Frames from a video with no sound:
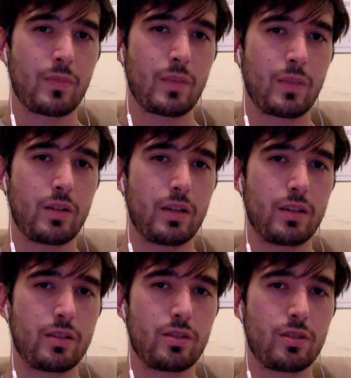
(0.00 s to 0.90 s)
Okay,
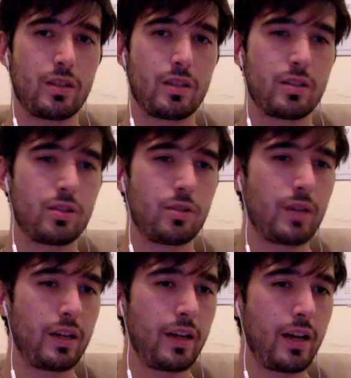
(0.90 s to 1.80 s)
so do
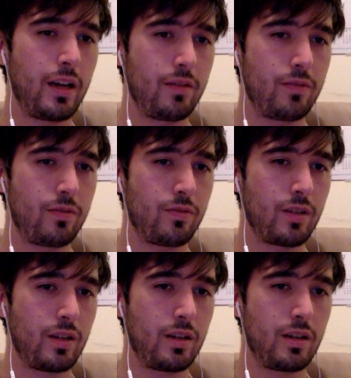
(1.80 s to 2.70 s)
I have
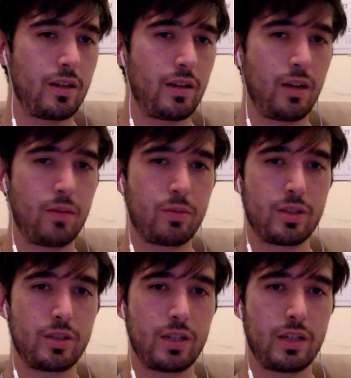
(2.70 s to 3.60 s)

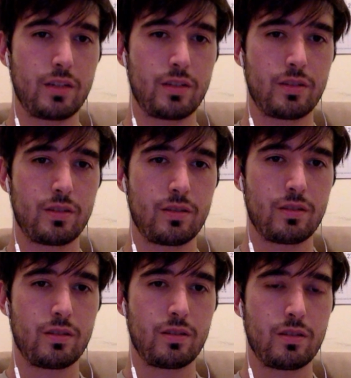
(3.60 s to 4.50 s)
output.js
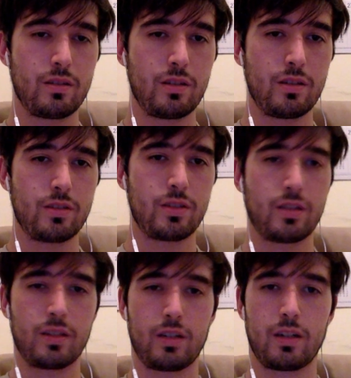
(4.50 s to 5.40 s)
installed
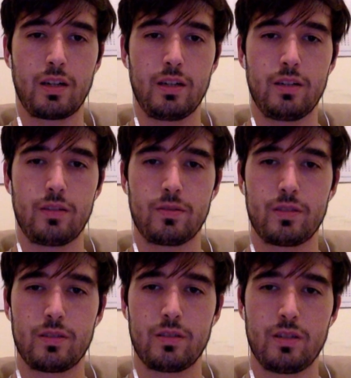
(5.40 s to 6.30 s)
here? I don't.
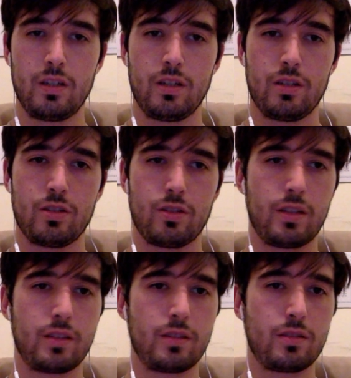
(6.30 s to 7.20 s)
So
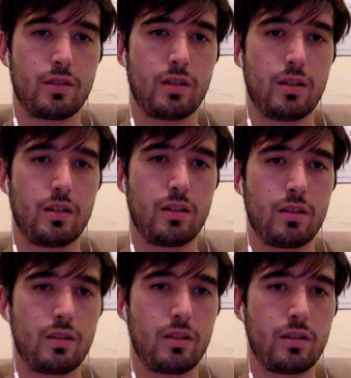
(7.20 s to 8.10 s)
let's install
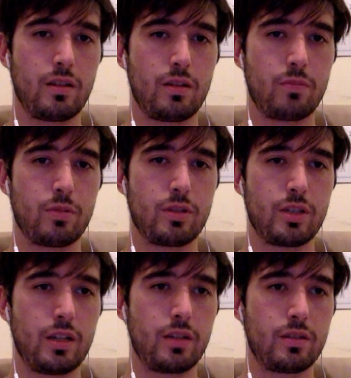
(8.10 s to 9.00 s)

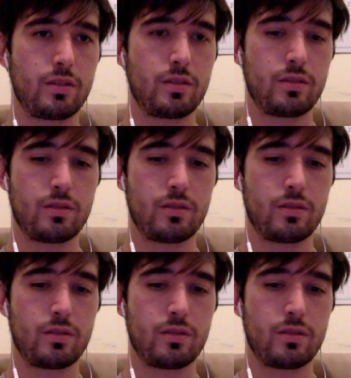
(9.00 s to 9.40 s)
output.js.